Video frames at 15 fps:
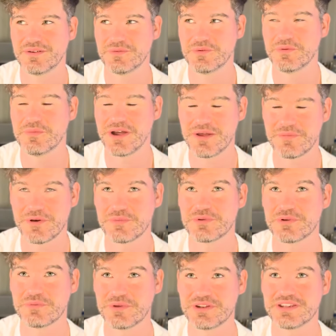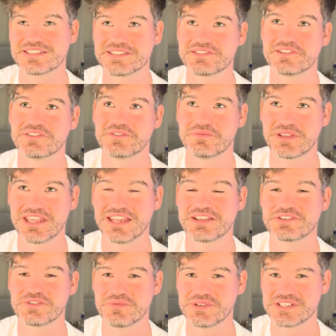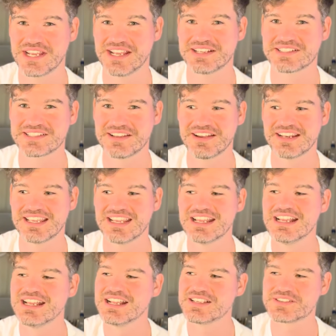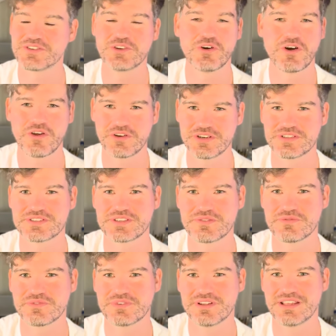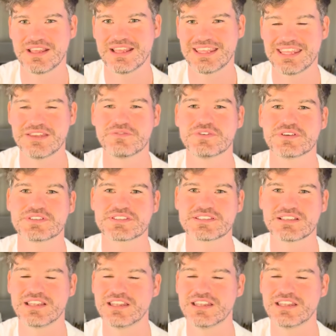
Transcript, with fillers: what my unpopular opinion is, is that the mechanics should be changed slightly. So not only does it give us